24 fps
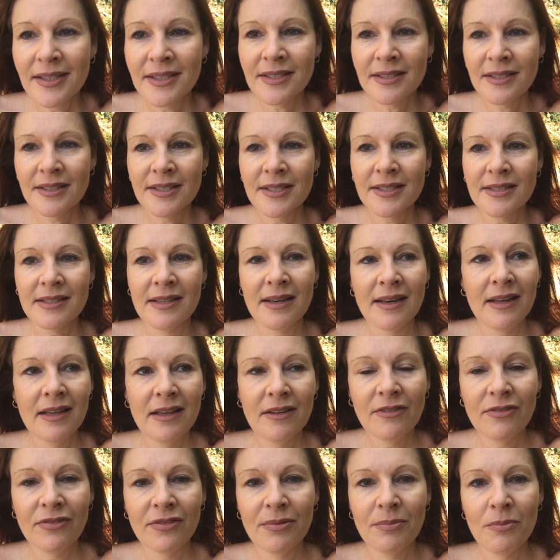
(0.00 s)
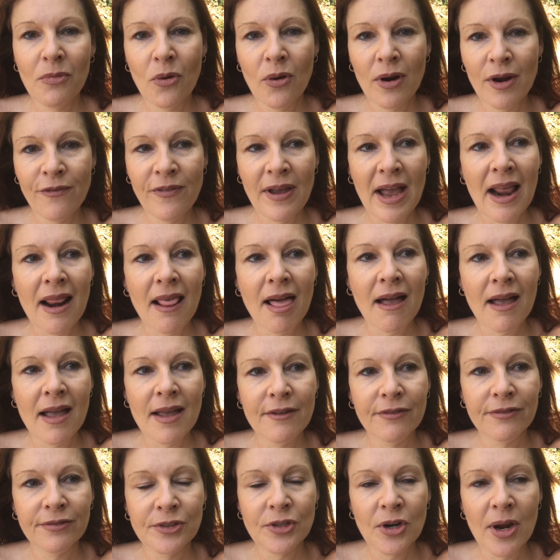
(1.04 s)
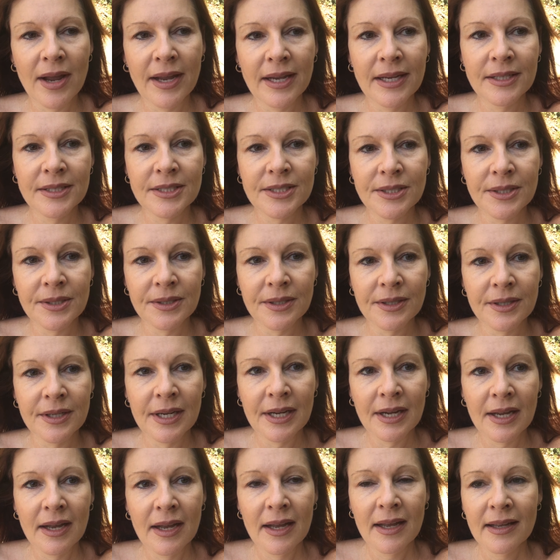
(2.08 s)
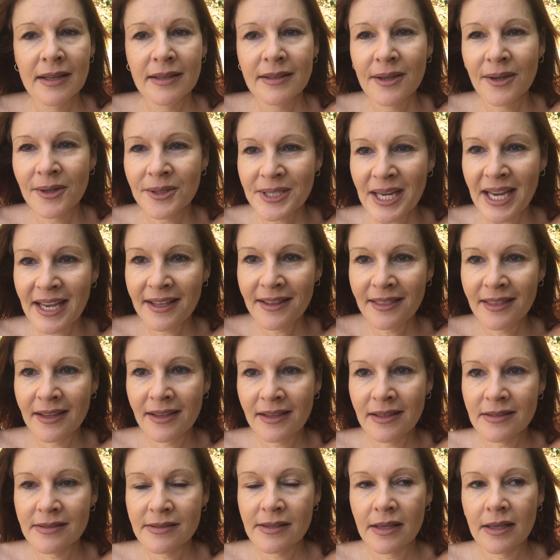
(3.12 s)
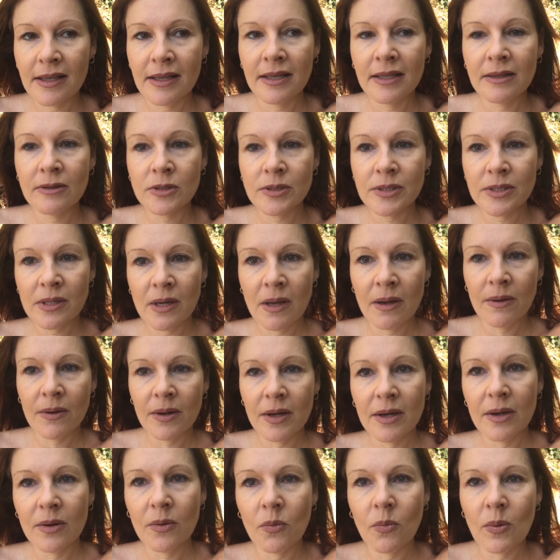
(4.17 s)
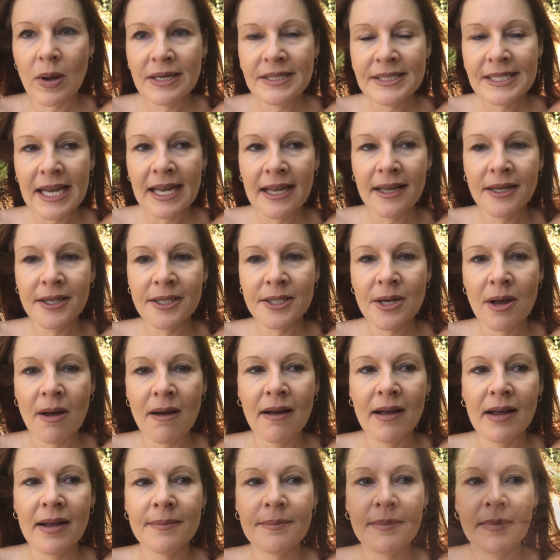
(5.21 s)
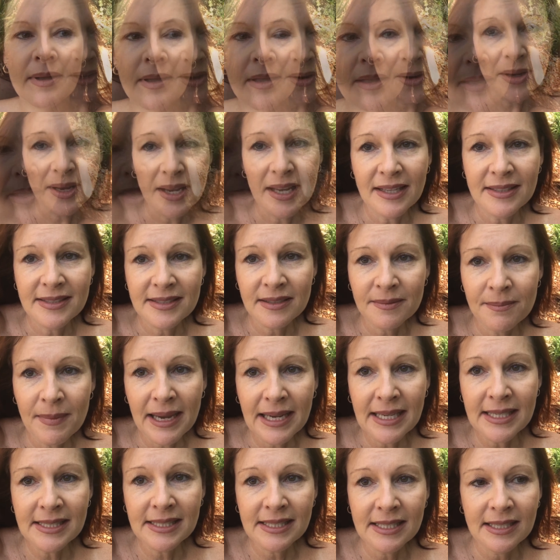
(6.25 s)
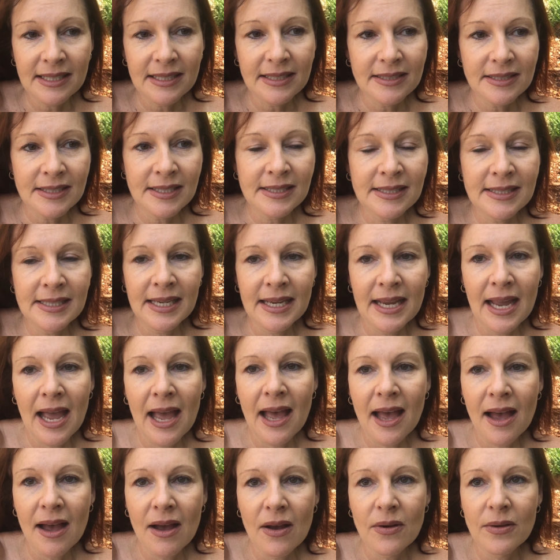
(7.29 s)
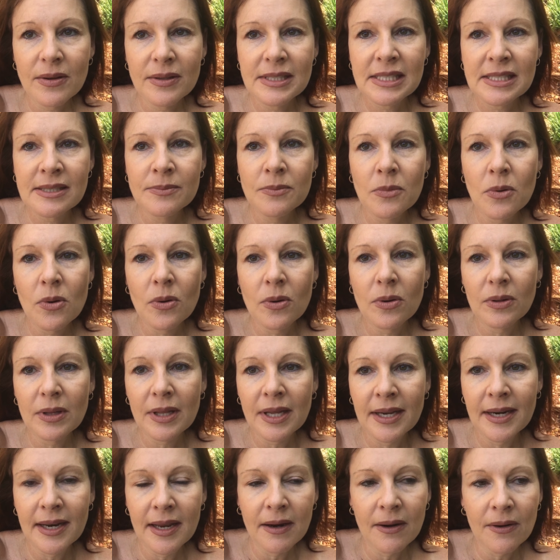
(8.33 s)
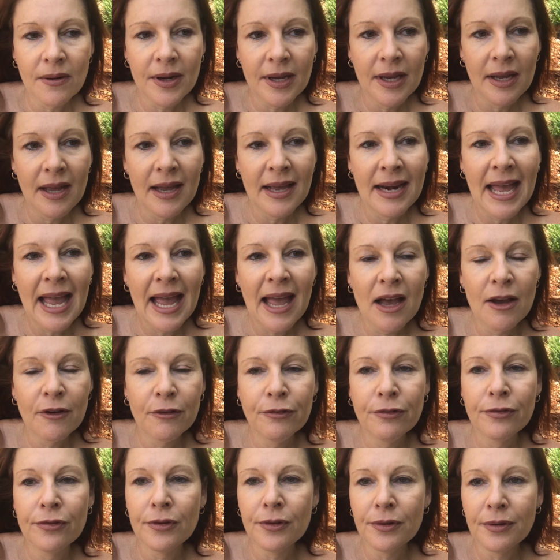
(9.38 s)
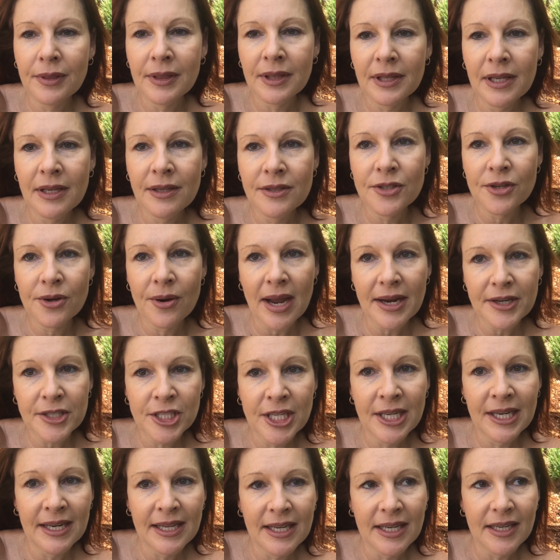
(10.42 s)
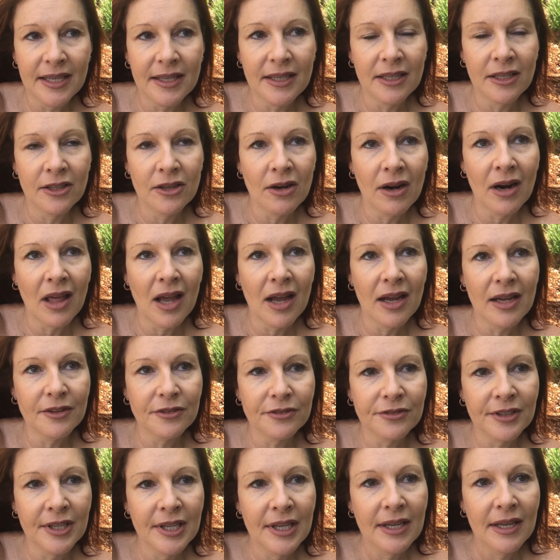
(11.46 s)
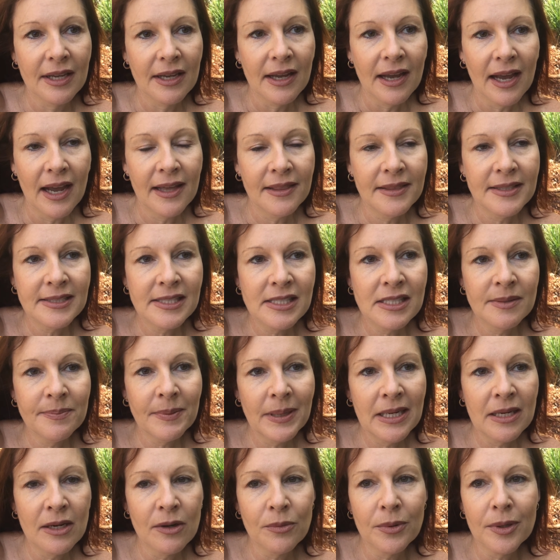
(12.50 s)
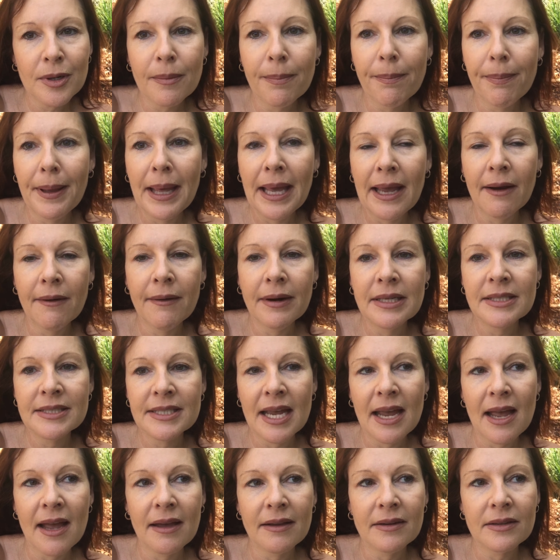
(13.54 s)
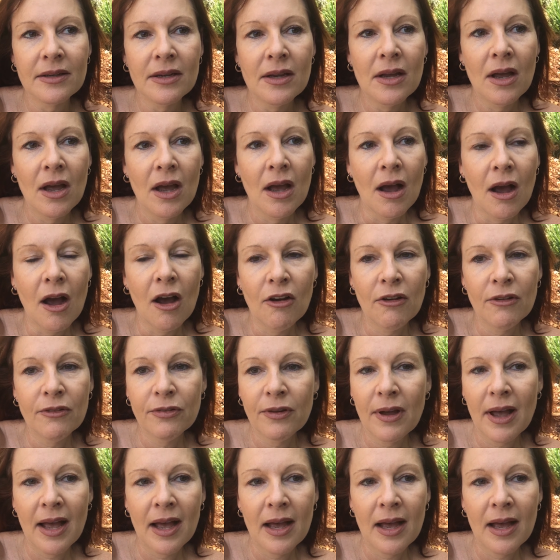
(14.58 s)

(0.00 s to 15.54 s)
to just live more of our life, trying to take things a little slower, one day at a time. It's amazing to see how small an area and how few things you actually need in your life. And this has been a real paring down of